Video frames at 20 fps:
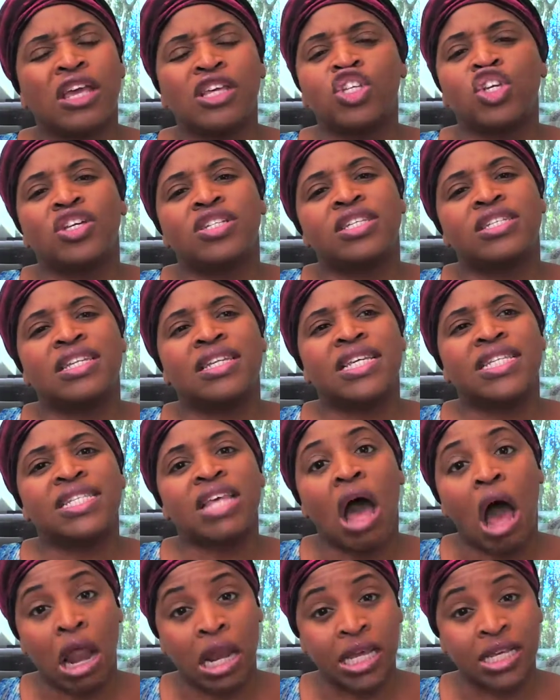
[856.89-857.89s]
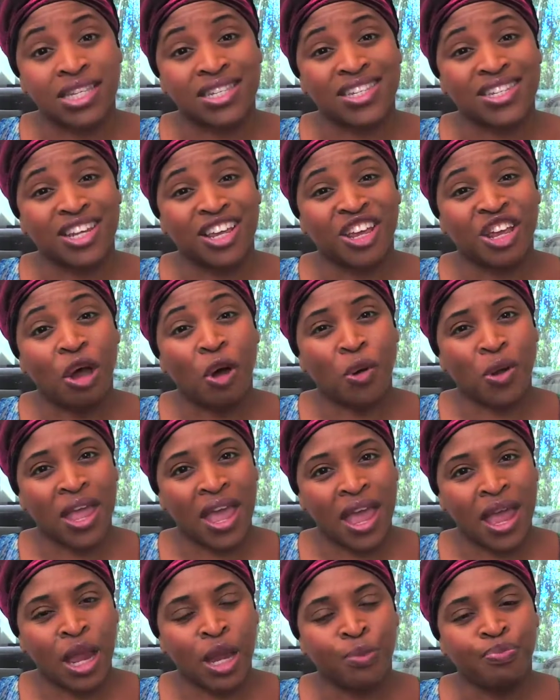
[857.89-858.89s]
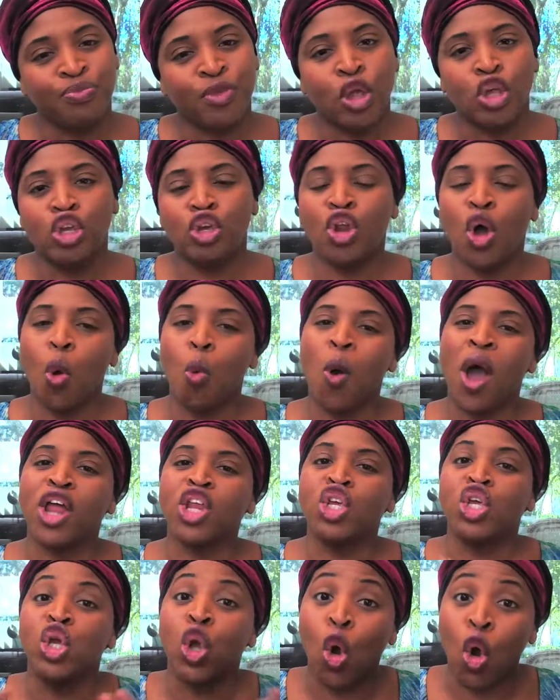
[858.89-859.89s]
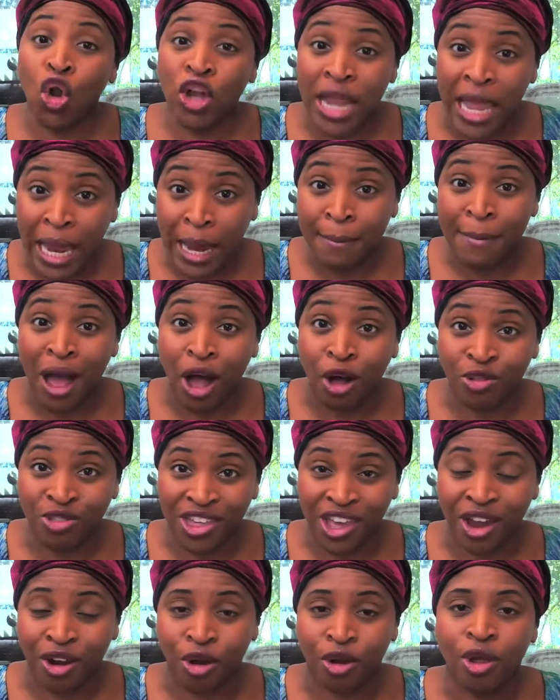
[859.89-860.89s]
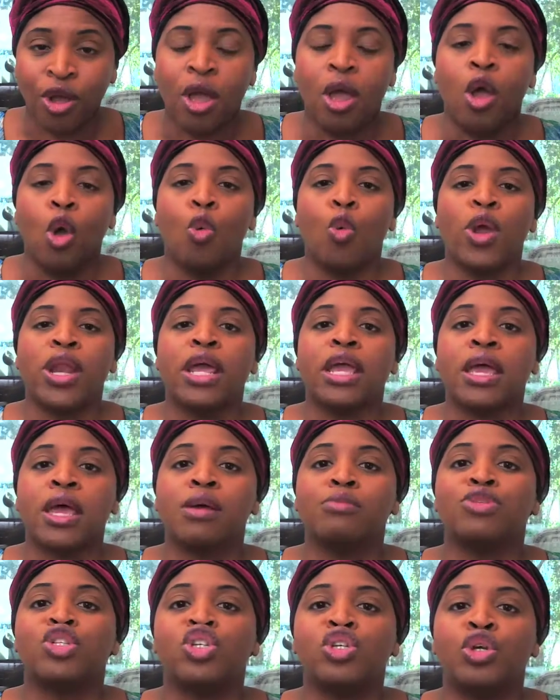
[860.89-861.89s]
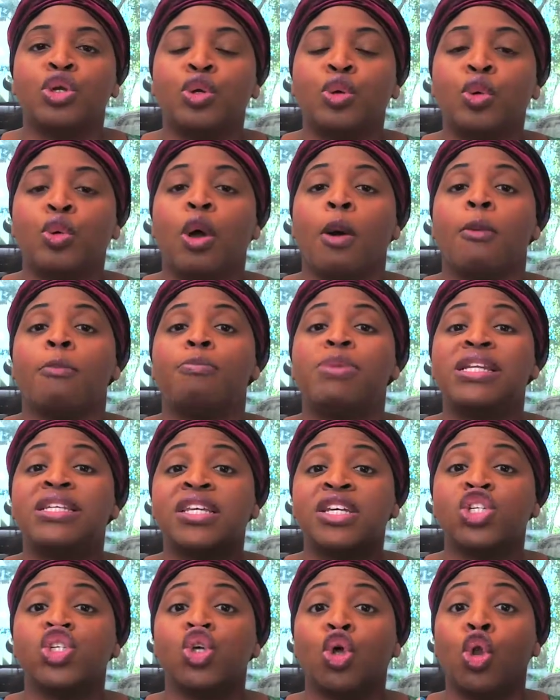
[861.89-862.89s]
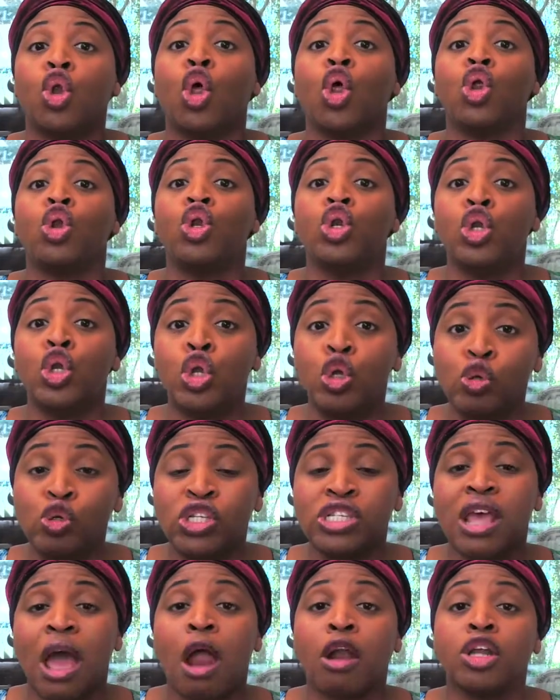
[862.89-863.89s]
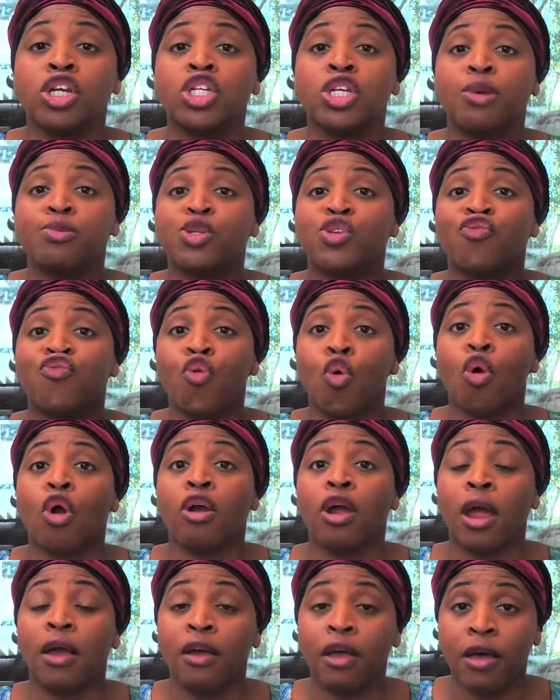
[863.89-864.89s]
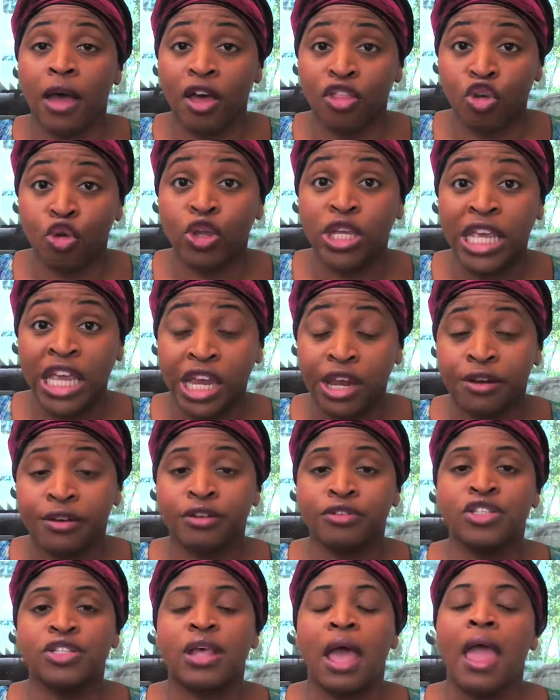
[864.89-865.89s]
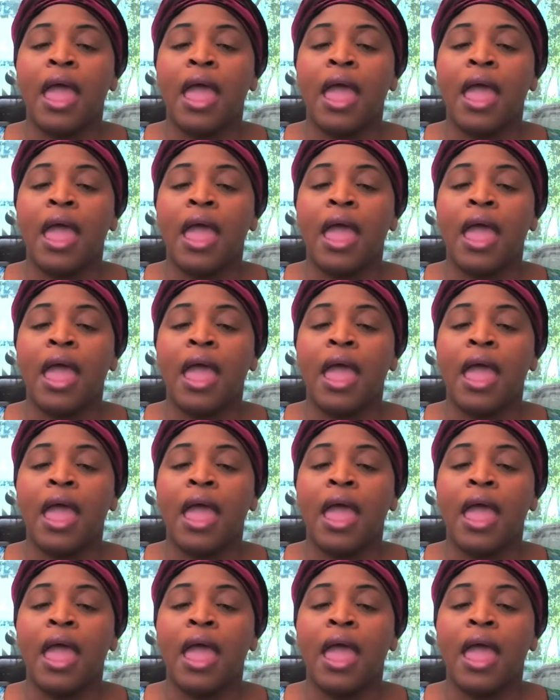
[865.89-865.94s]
just dishonest, okay? You don't want your name out there when it comes to potential new scholarships for other years,